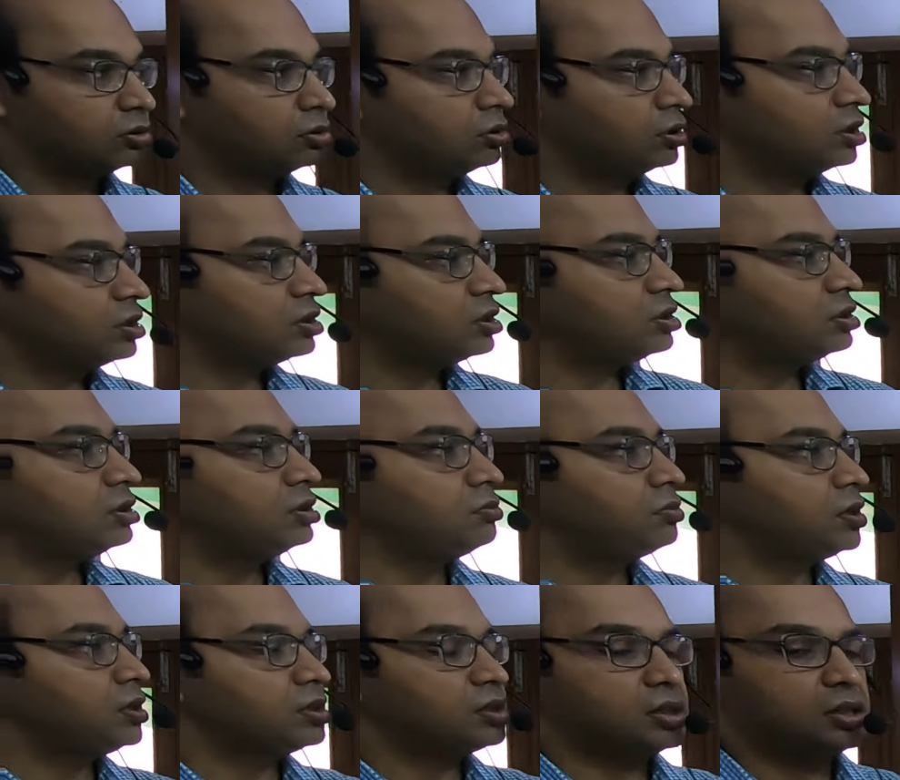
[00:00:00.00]
So this is the
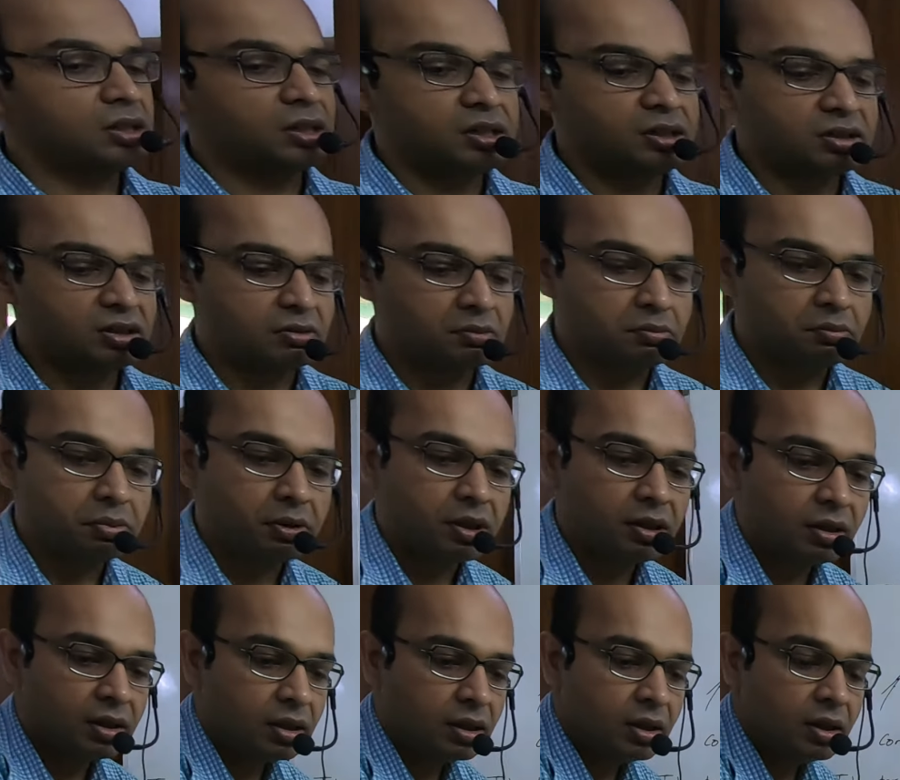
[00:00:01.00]
basic and
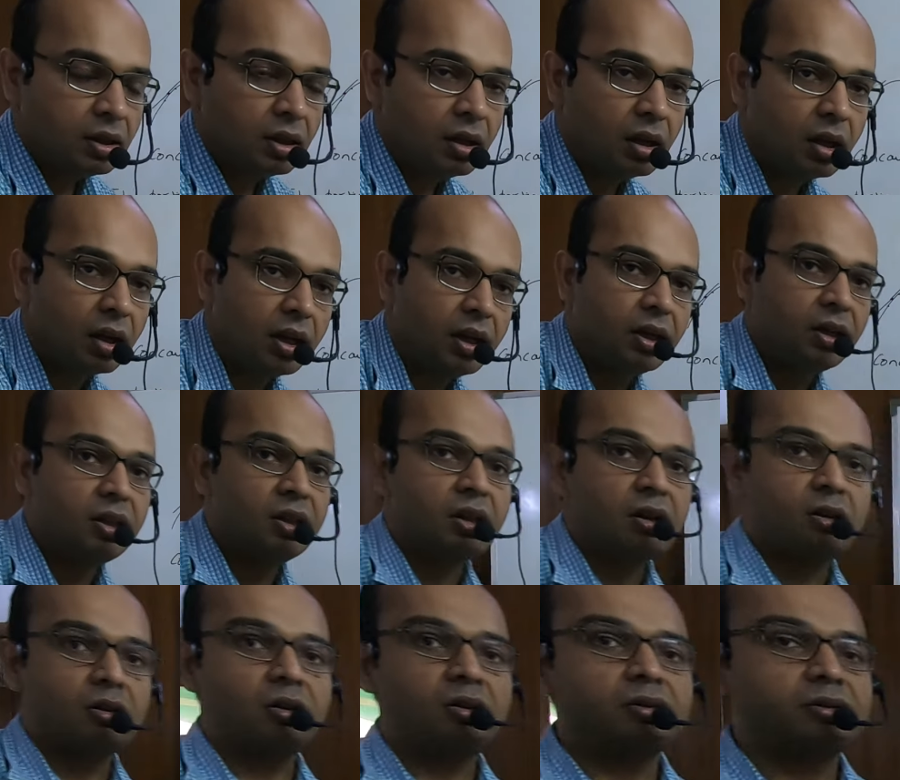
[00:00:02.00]
simple idea
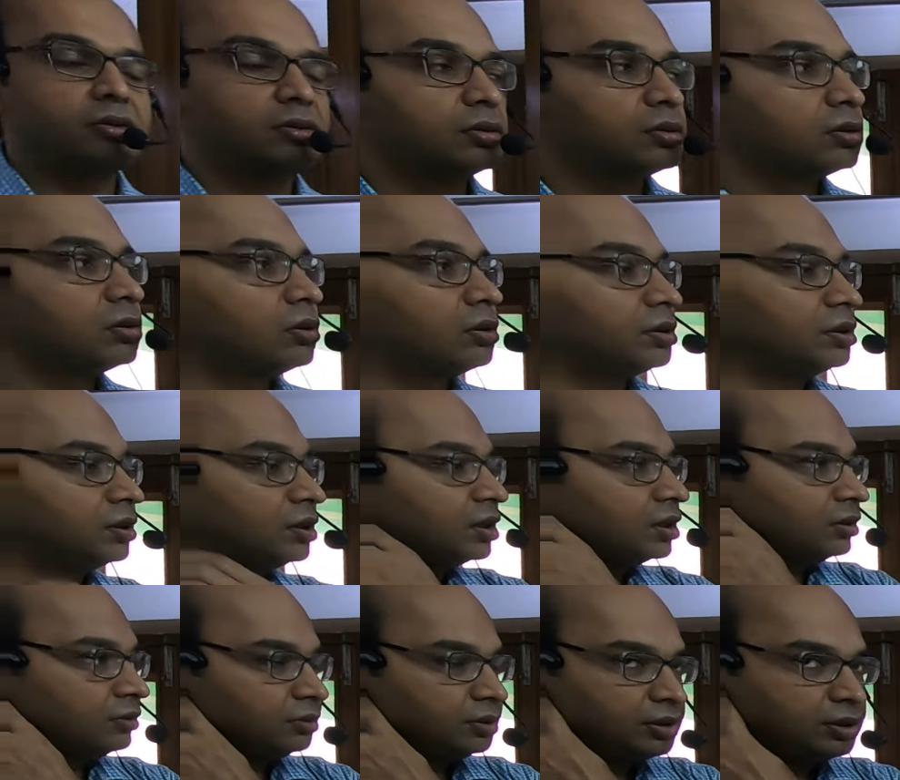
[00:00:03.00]
of
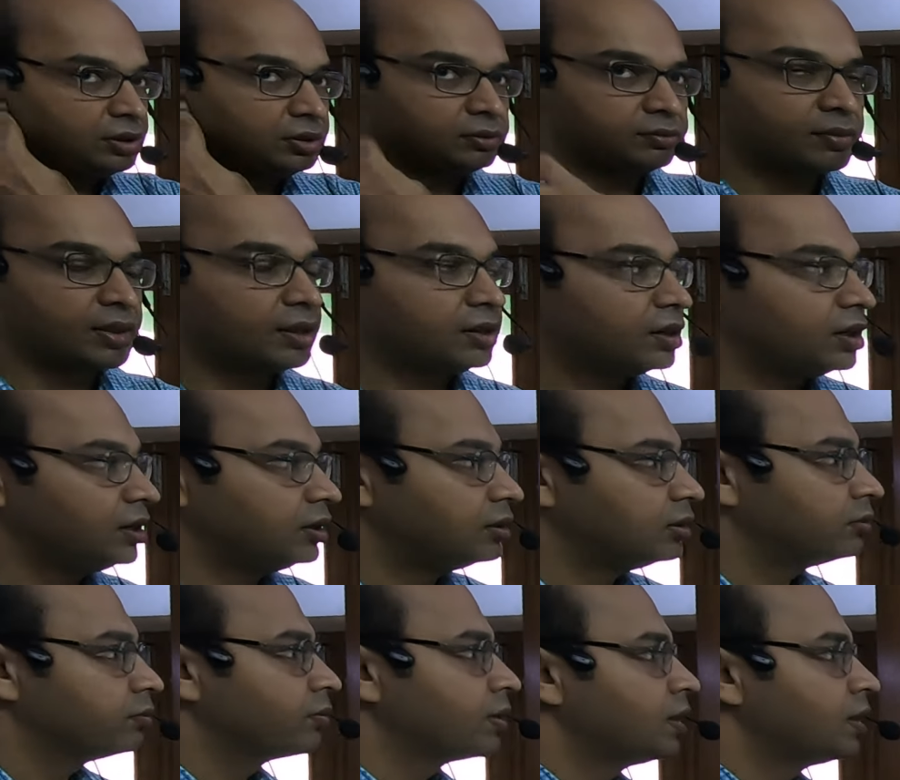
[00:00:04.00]
concavity, right?